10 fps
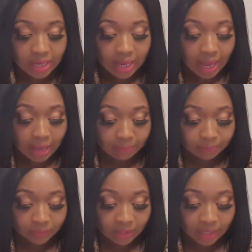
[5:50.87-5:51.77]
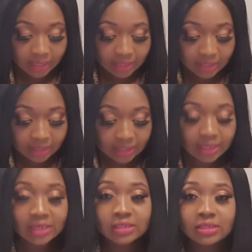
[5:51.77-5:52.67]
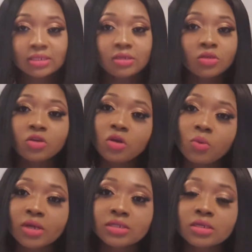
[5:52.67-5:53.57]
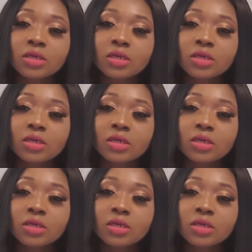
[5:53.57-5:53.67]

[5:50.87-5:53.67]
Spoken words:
Another thing is, you know what,